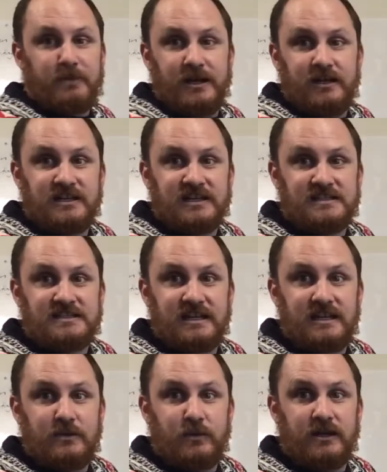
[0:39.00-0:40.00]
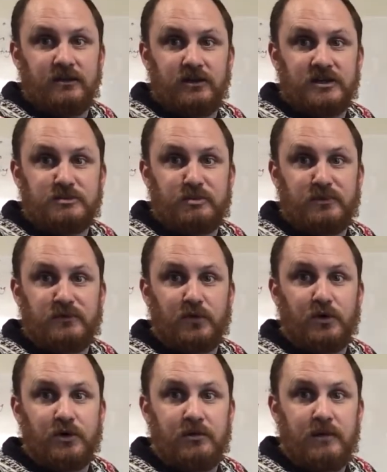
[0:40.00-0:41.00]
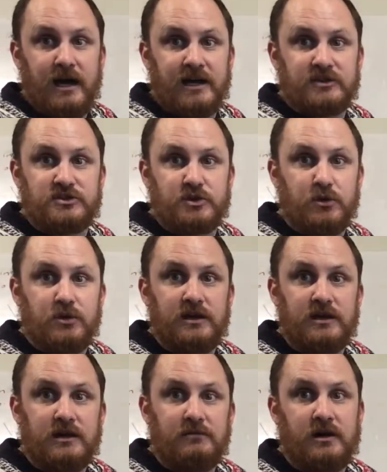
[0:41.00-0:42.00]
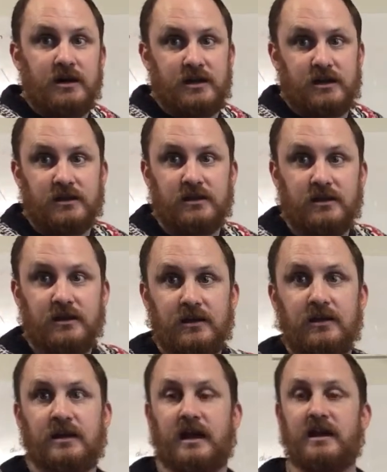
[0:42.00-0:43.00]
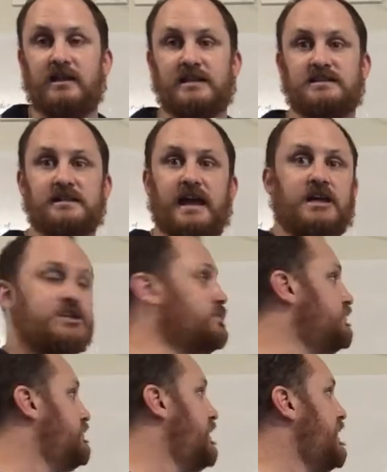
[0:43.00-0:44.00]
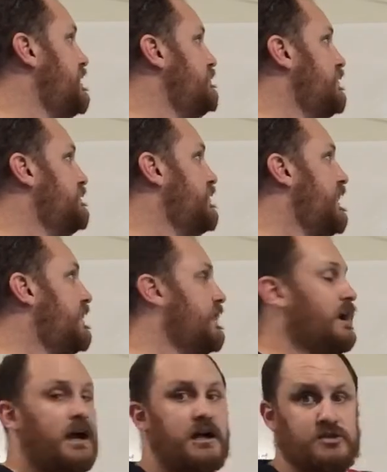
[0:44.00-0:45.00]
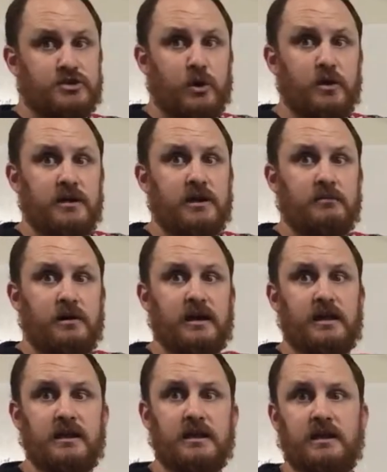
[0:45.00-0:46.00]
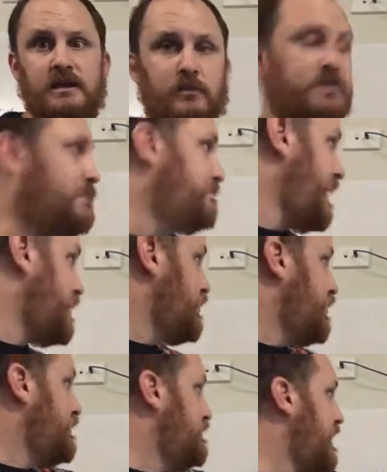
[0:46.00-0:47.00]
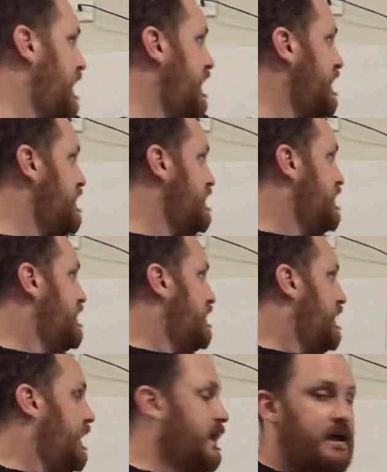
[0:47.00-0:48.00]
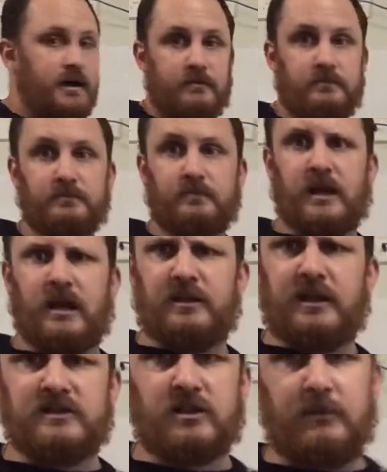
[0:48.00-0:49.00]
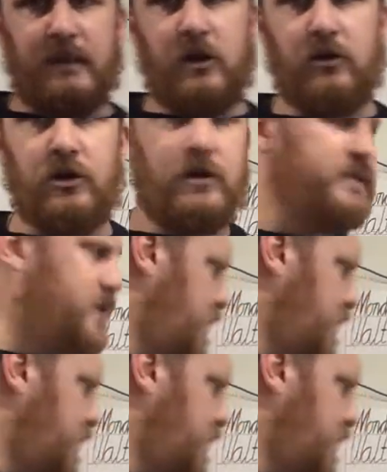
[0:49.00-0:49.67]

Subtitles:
here you can see we are learning to perform a tōia mai. Okay, that's the actual name of the haka, a tōia mai, with a macron over the A. I think it's got a macron over the